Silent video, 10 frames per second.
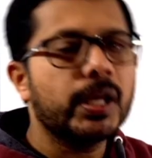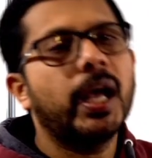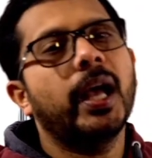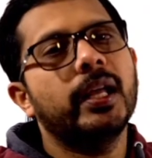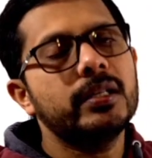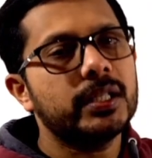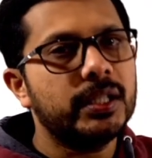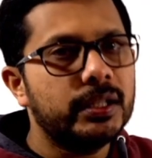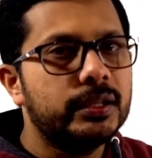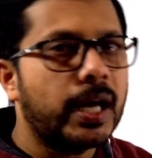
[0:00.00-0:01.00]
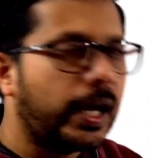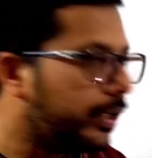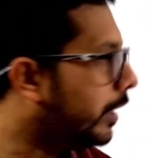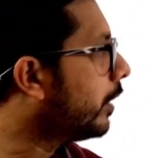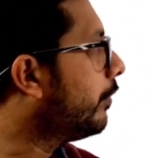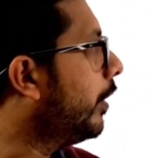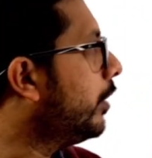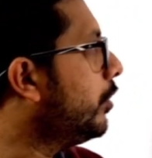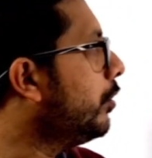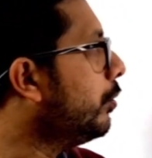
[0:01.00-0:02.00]
and in that
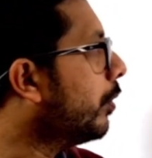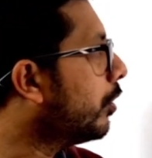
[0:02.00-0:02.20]
derivative you